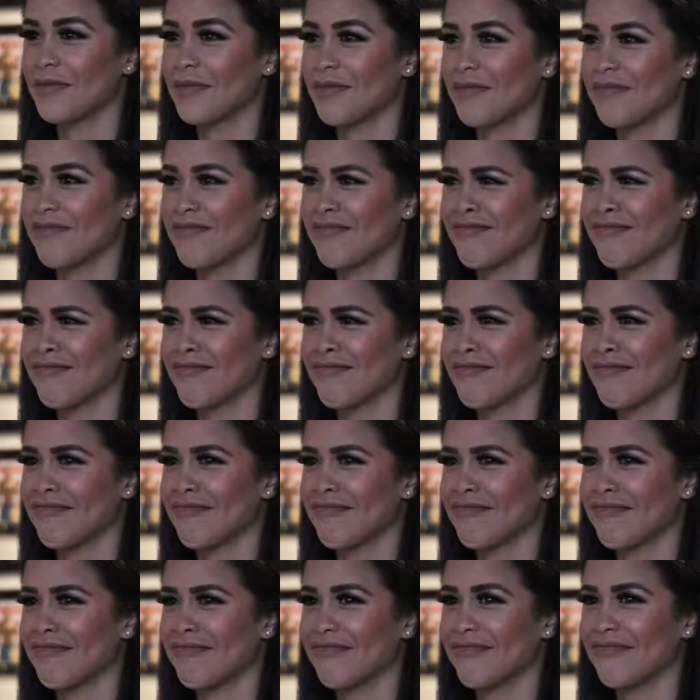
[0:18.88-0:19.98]

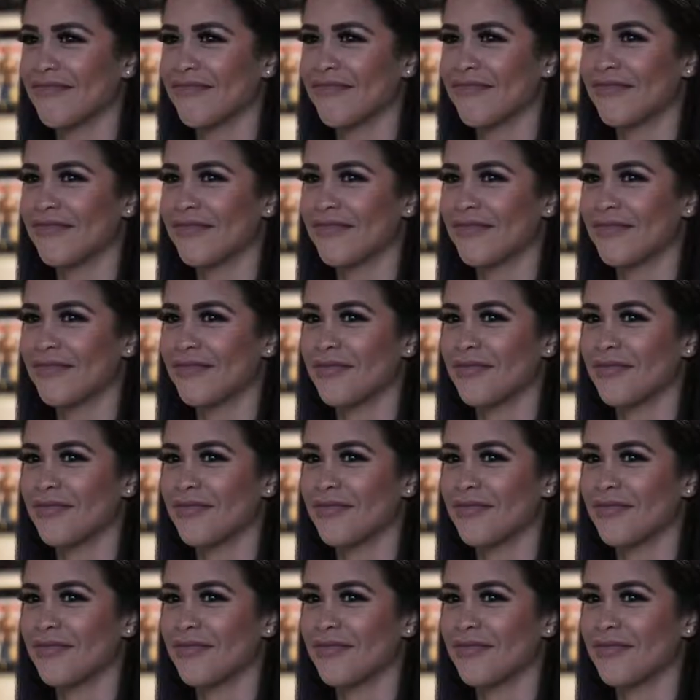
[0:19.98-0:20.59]
Nobody speaks.